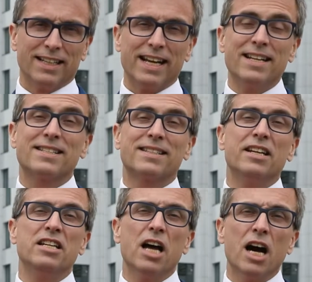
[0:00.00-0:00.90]
it is the
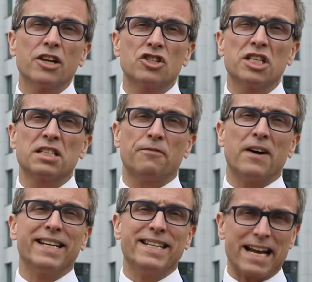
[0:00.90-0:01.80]
largest
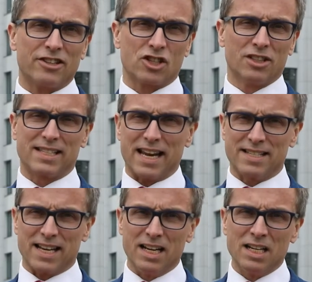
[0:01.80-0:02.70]
financial
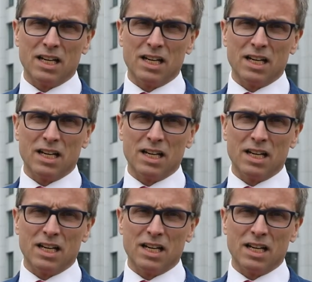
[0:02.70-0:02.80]
center